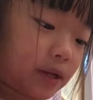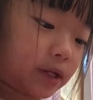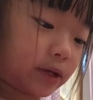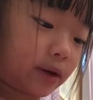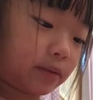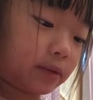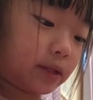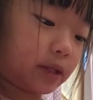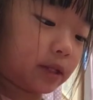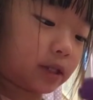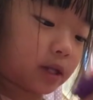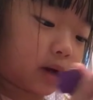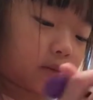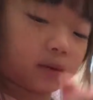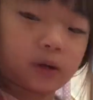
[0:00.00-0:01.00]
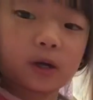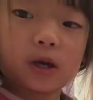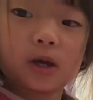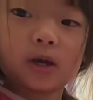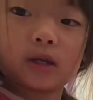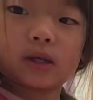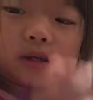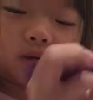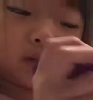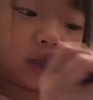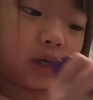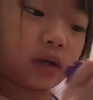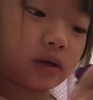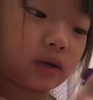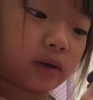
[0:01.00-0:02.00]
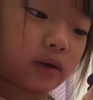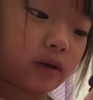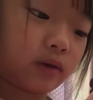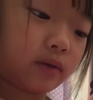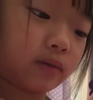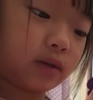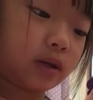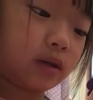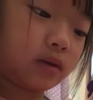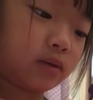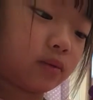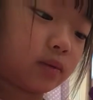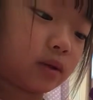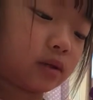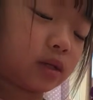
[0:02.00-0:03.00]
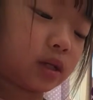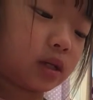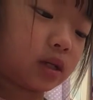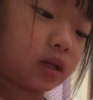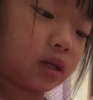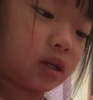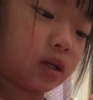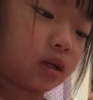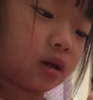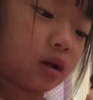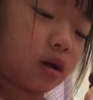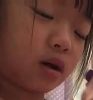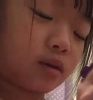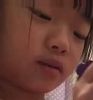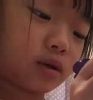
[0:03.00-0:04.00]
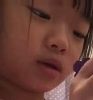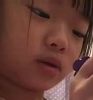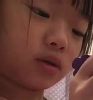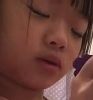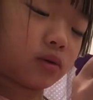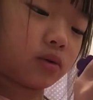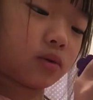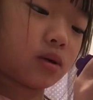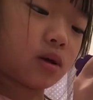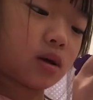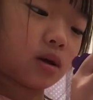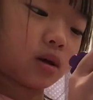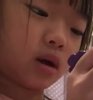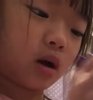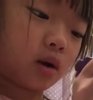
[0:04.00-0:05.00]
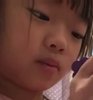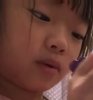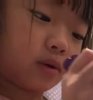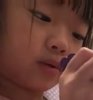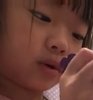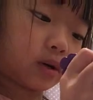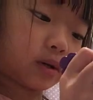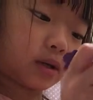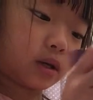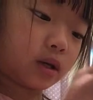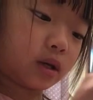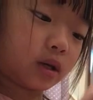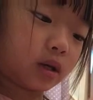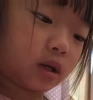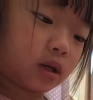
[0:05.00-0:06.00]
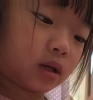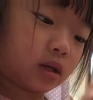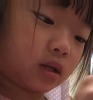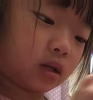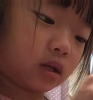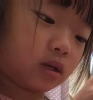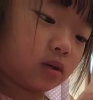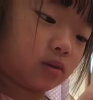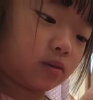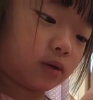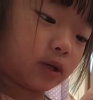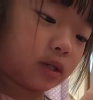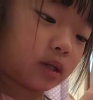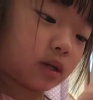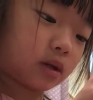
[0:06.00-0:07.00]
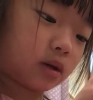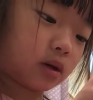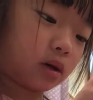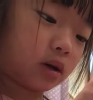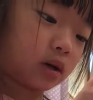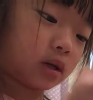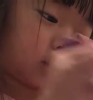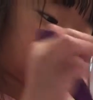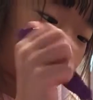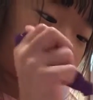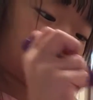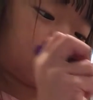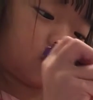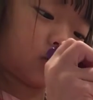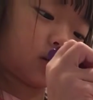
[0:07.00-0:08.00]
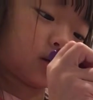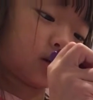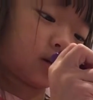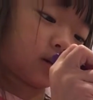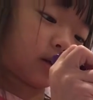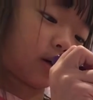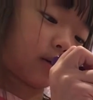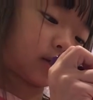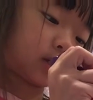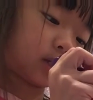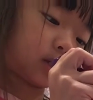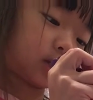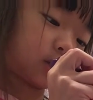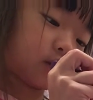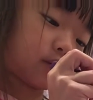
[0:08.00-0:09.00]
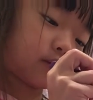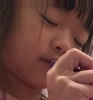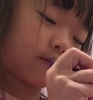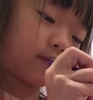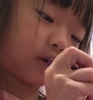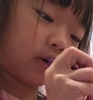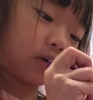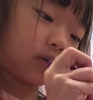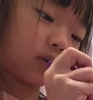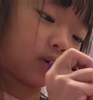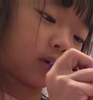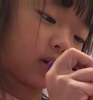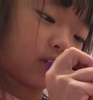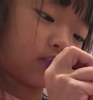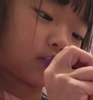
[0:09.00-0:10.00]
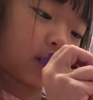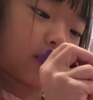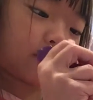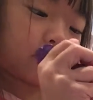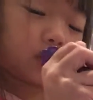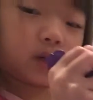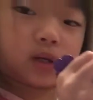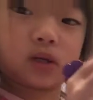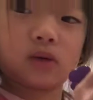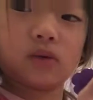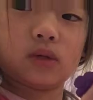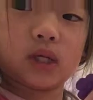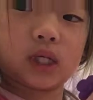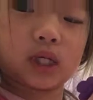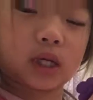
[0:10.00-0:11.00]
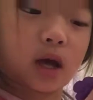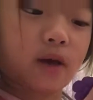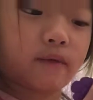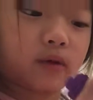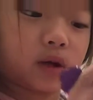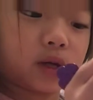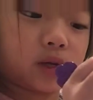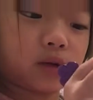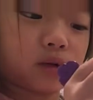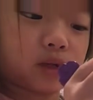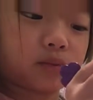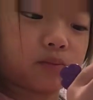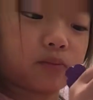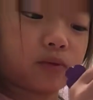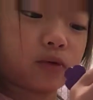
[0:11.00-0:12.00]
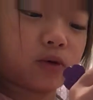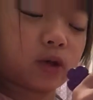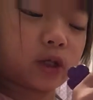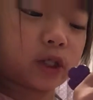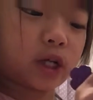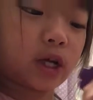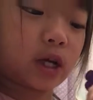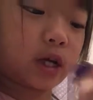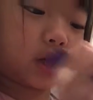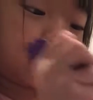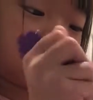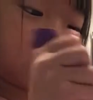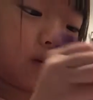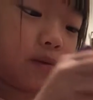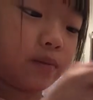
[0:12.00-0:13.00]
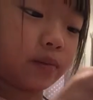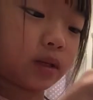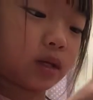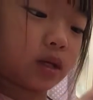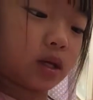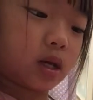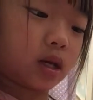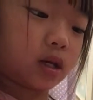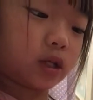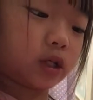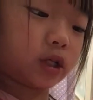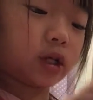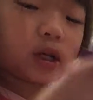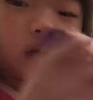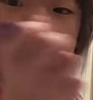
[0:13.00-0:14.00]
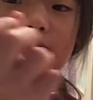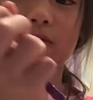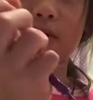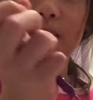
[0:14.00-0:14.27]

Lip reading: Make sure everything is covered. Then you take your little needle felting thing, the little poker thing, and you place it on to the center of the felt or wherever you need to cover, and you just push it in, and it should cover